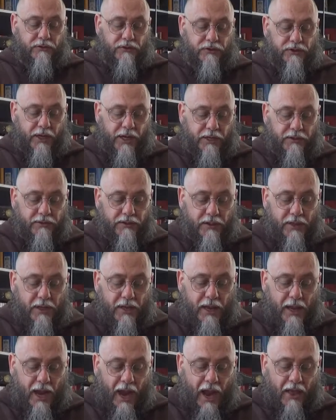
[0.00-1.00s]
state,
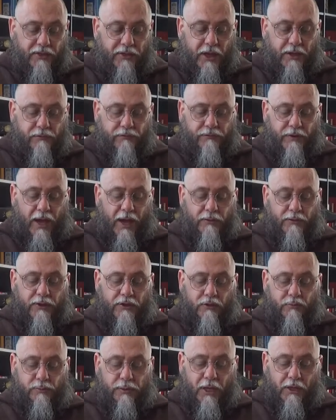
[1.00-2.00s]
and then found
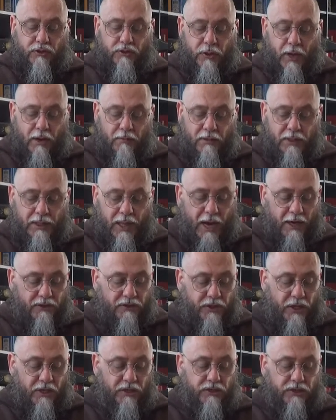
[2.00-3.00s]
his pleasure and
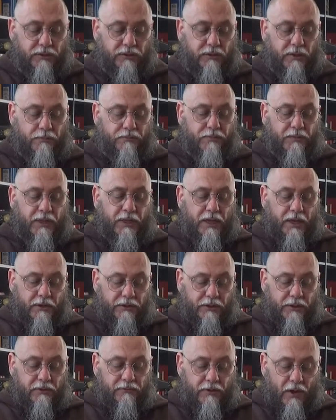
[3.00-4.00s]
relaxation in
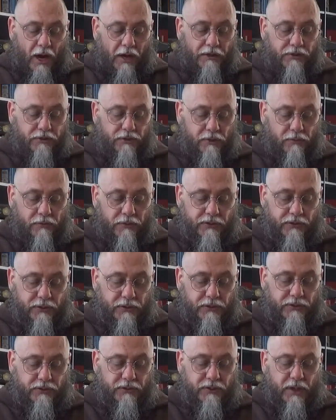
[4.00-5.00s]
the divine
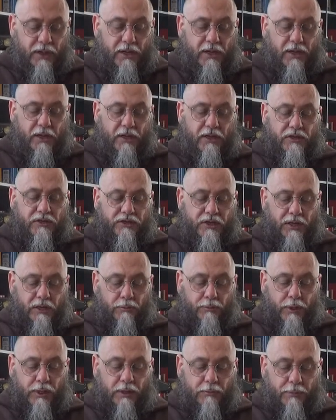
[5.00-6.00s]
services
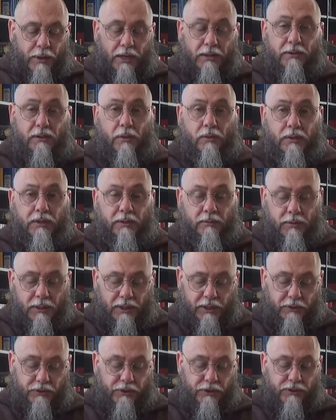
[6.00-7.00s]
celebrated by lowly
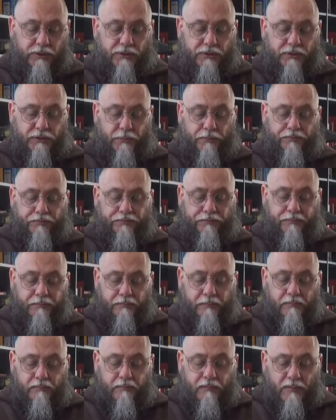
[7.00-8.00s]
religious.
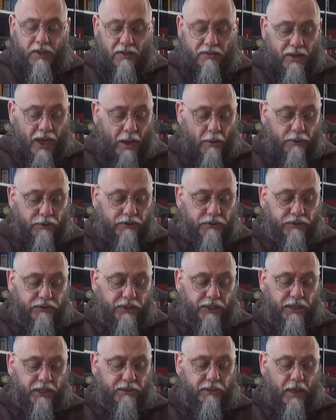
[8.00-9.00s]
That was
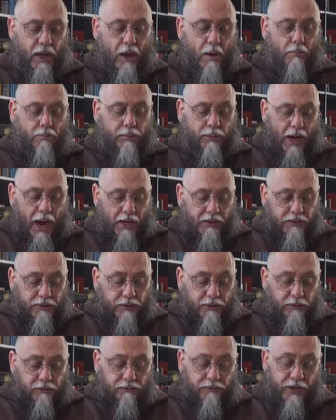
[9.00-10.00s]
indeed
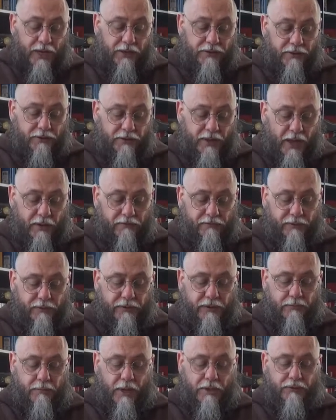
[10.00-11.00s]
practical faith in that
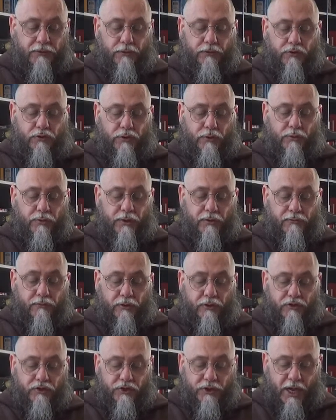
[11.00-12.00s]
fundamental truth of
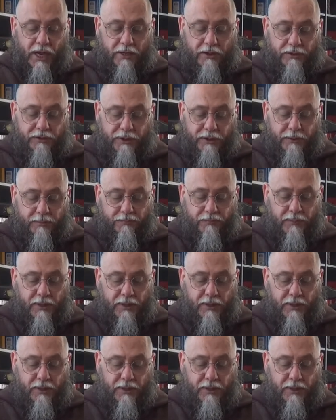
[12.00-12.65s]
Christianity.